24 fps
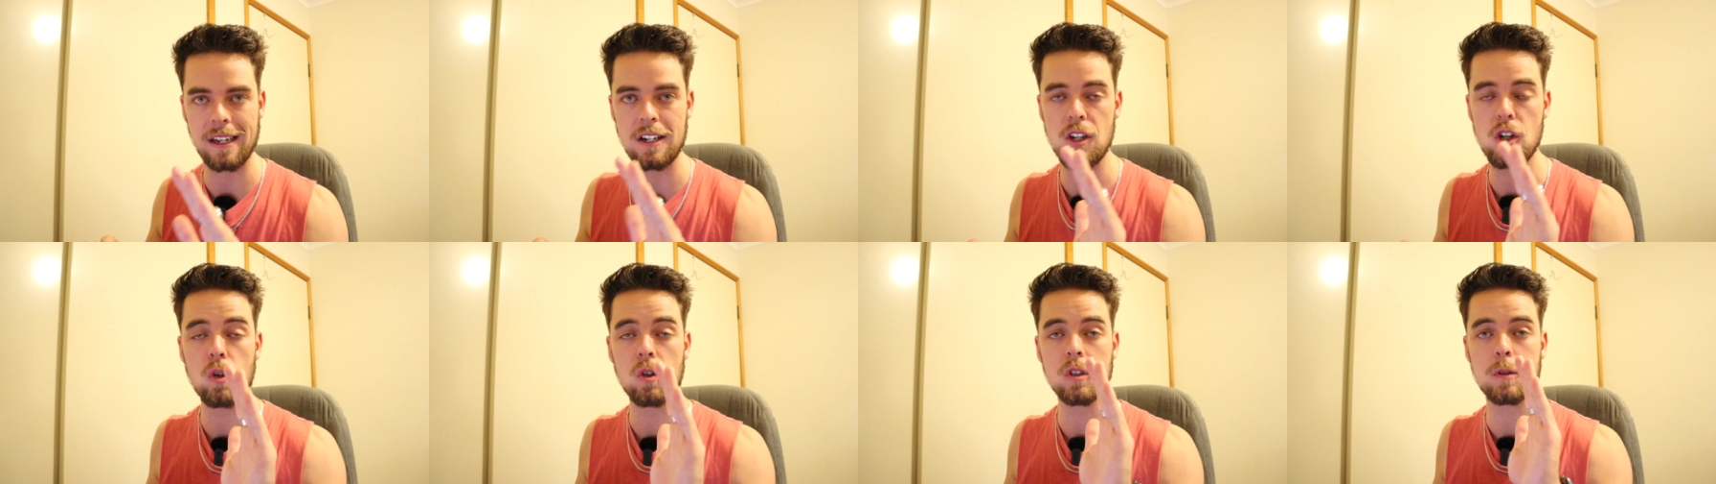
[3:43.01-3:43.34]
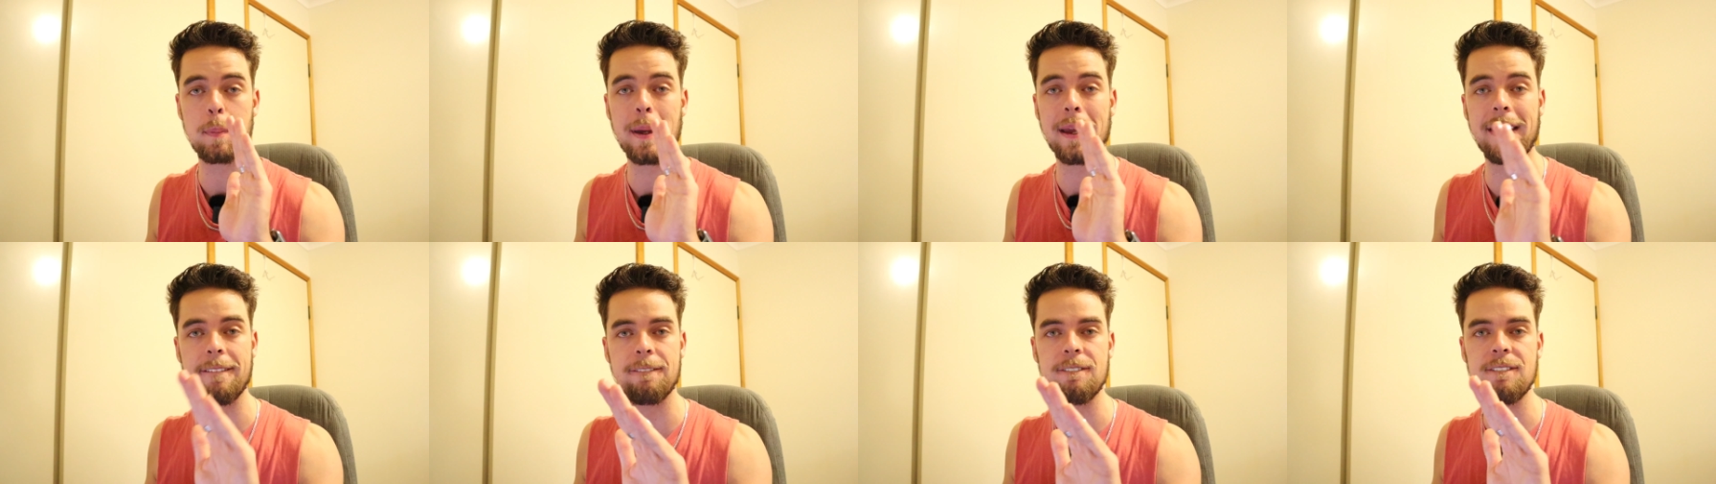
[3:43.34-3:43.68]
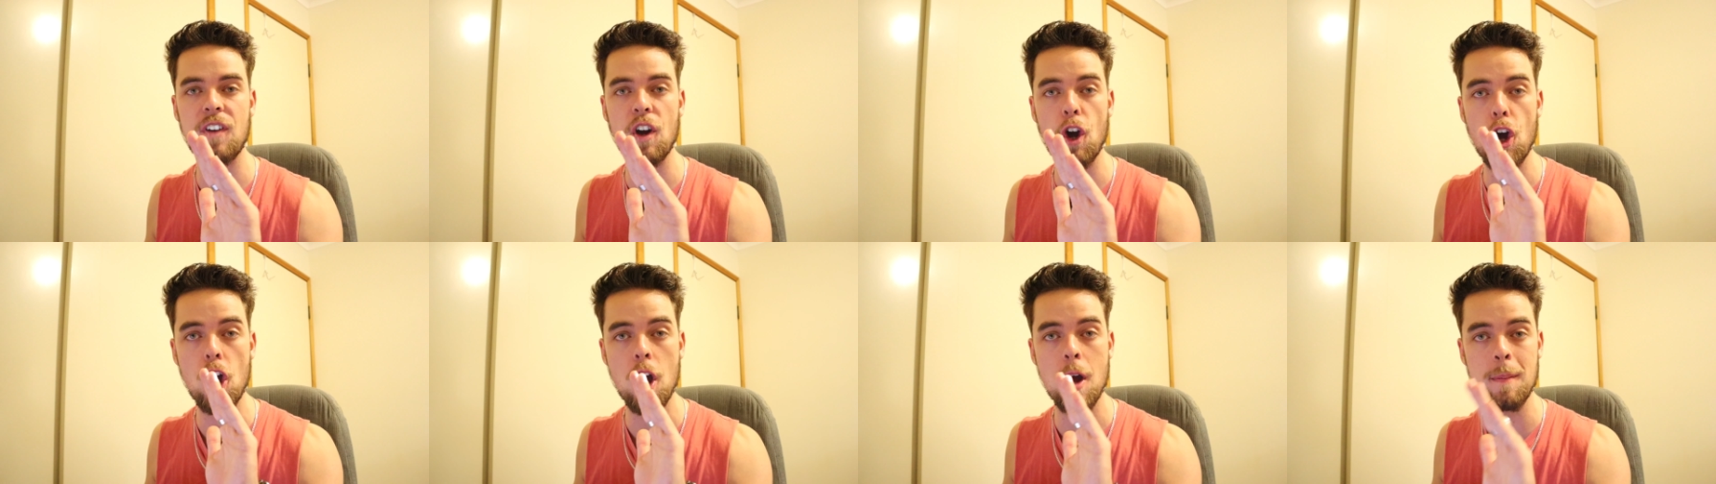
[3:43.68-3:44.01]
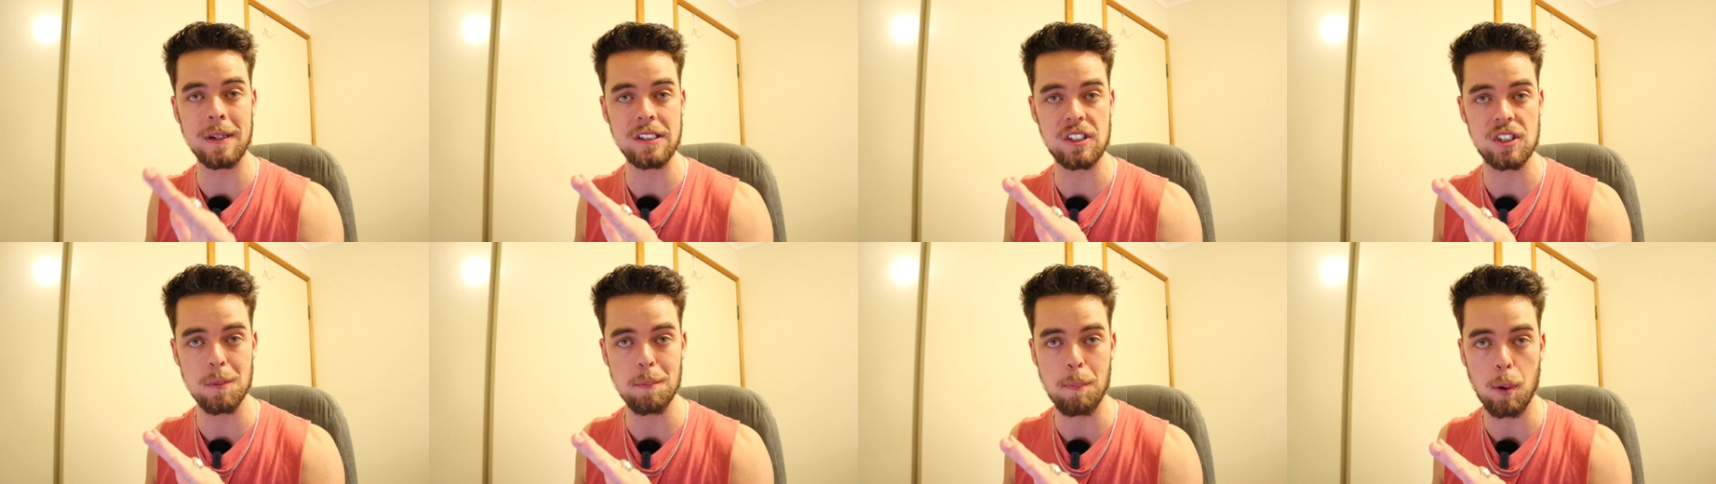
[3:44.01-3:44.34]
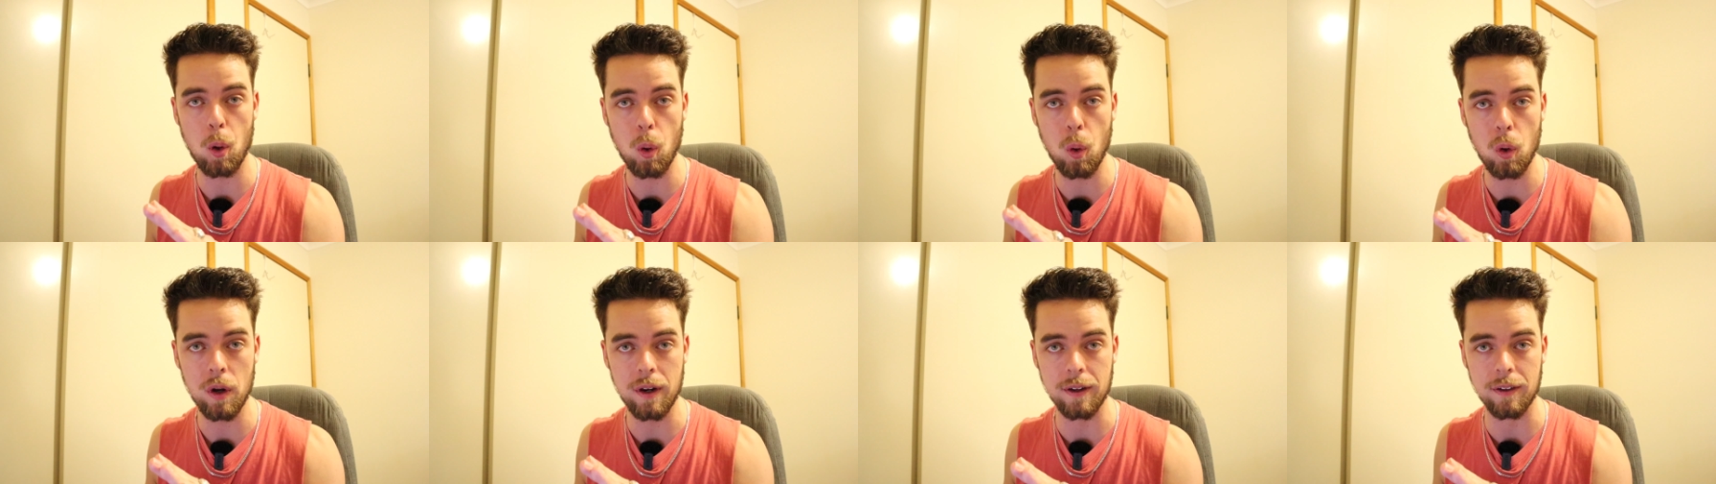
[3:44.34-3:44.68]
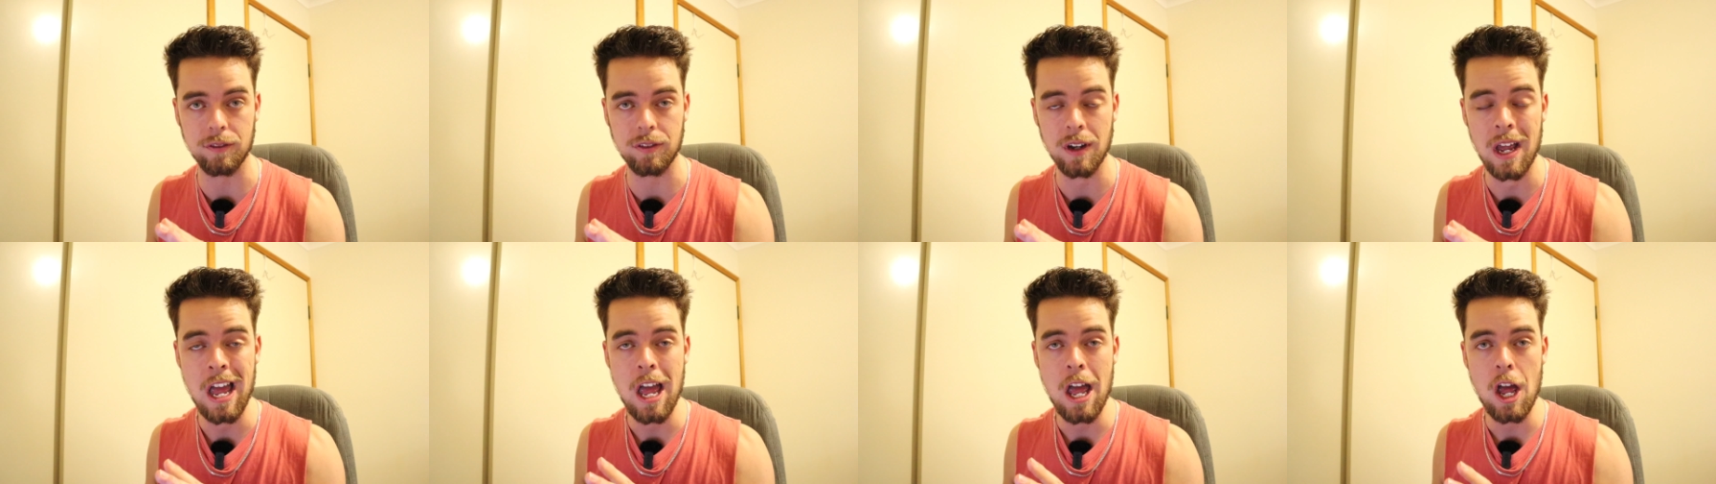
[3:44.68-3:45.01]
and yours being firm and
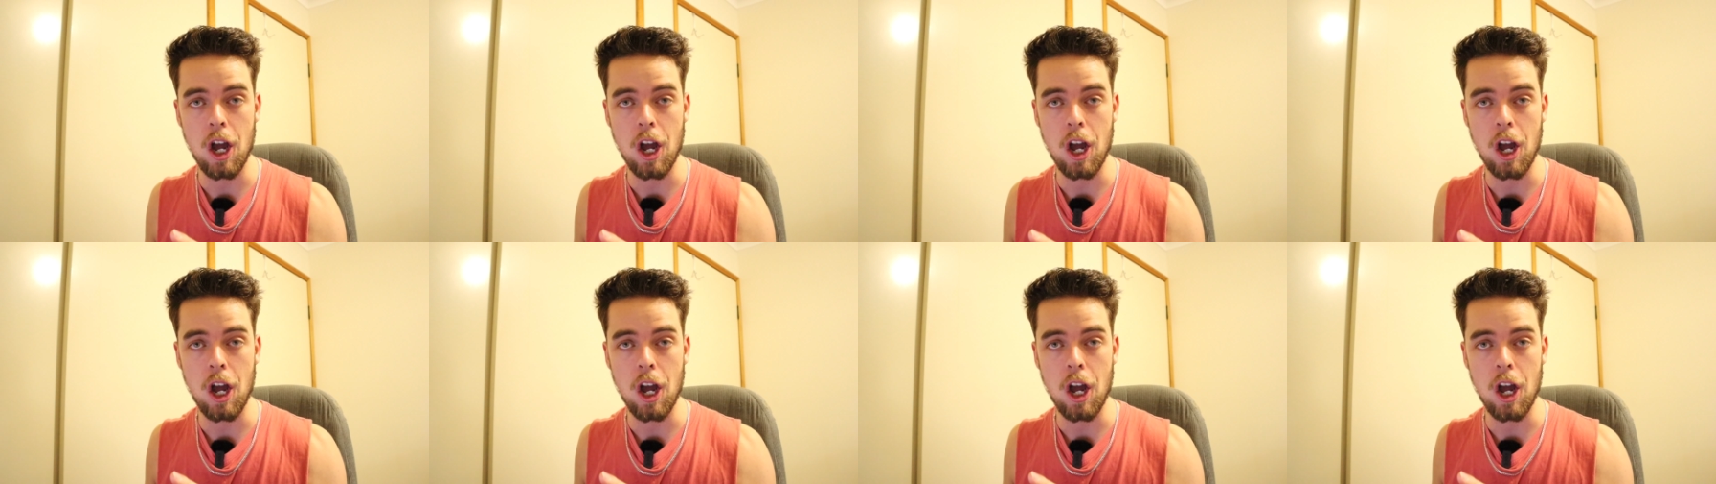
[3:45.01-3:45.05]
supportive.